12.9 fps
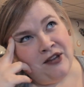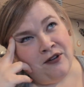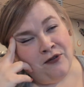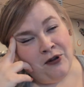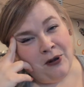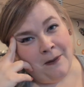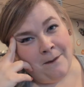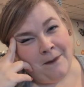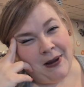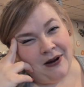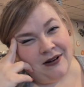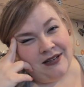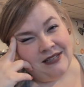feel
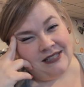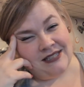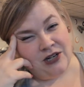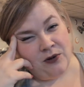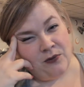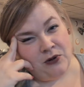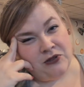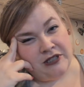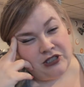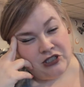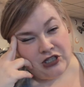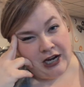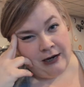embarrassed and almost
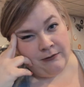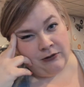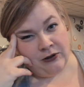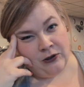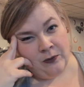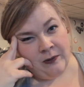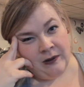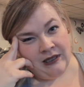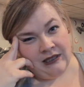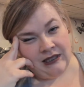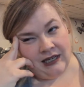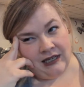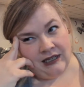ashamed a little bit.
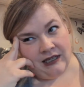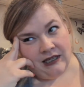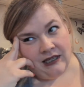Like,